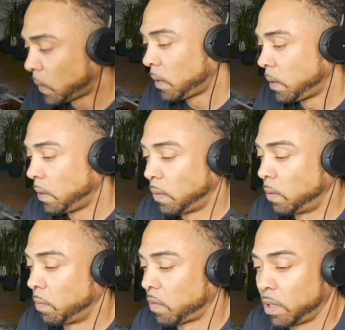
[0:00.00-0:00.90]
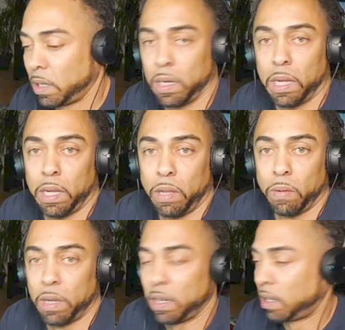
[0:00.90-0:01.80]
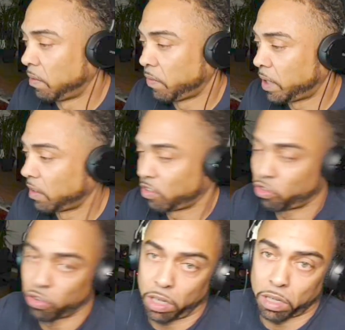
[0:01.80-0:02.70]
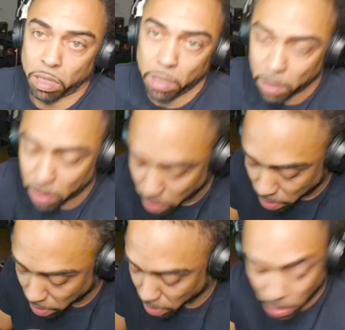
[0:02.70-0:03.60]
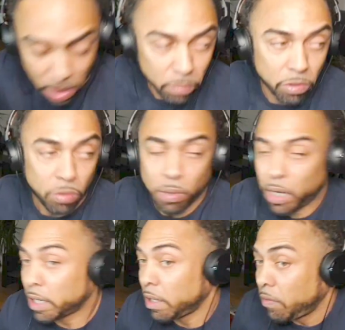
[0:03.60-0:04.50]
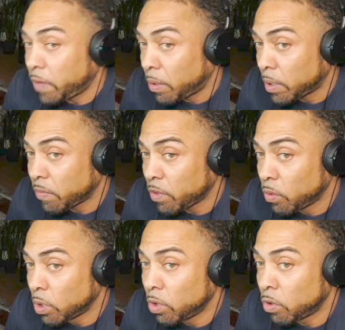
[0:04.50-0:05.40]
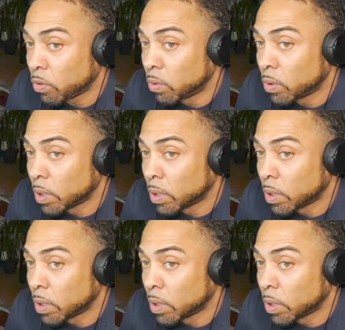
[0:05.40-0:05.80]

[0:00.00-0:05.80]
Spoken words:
You know what I'm saying? You want to identify as a truck? Yeah, you identify whatever you want to.